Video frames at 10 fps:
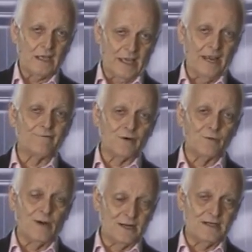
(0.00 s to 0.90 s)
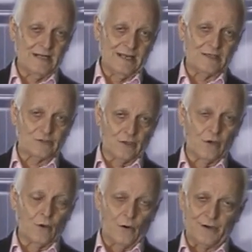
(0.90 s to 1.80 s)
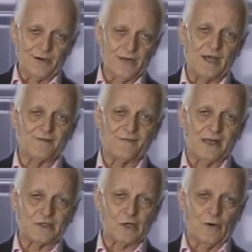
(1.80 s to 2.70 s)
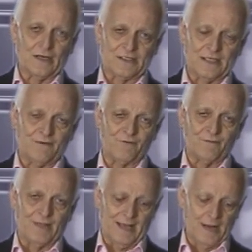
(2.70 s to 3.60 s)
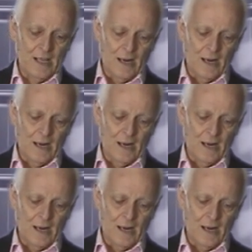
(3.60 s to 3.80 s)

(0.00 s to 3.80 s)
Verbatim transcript: Everyone needs the Lord. None of us are exempt from that.